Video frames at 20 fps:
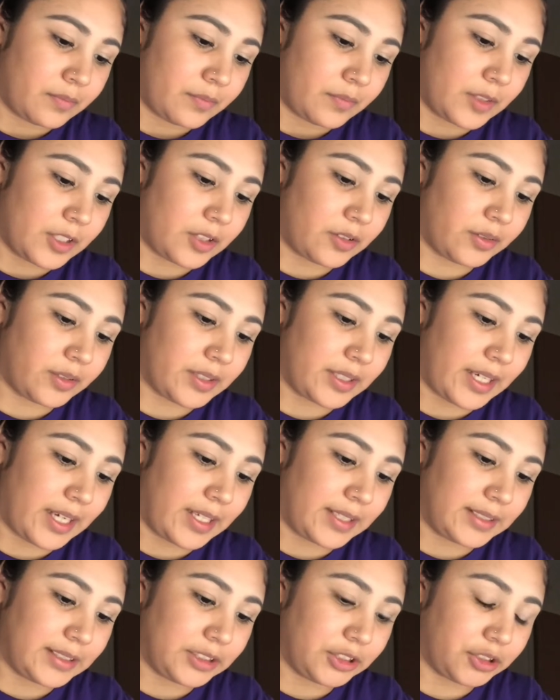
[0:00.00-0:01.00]
this was
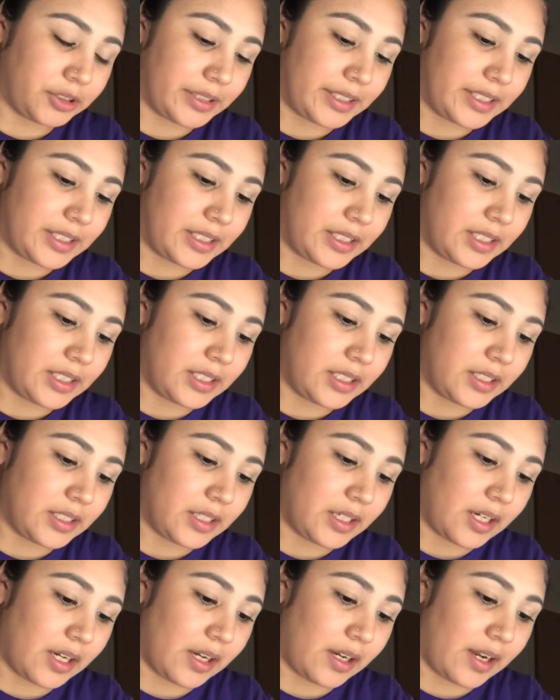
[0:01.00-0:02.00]
Ellen Tracy
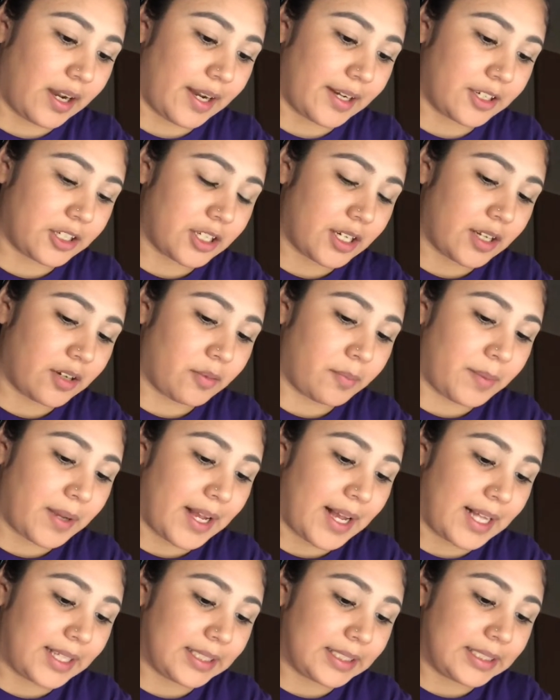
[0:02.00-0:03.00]
eyeshadow
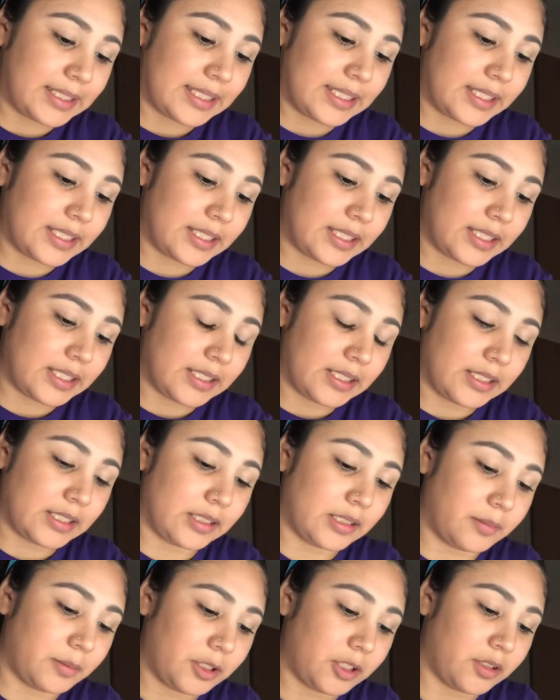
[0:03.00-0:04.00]
palette.
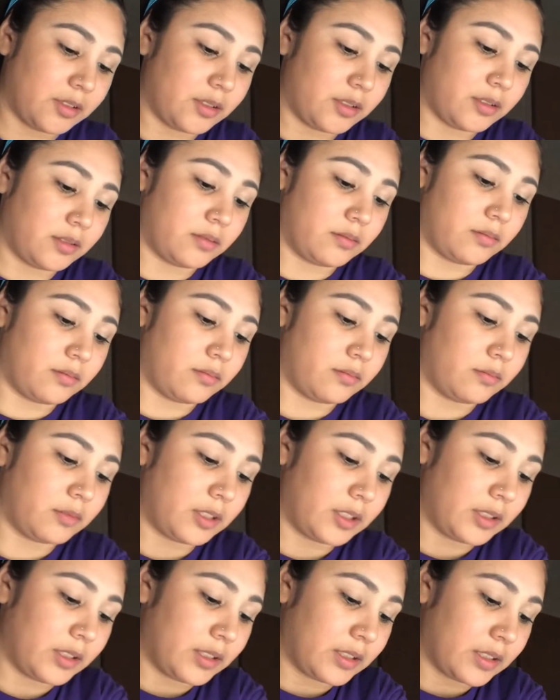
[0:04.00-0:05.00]
Let me show you
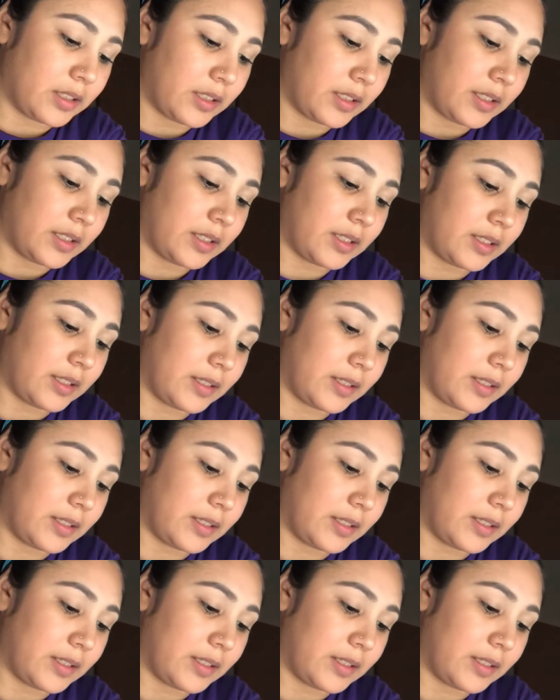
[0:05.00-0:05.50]
what it looks like.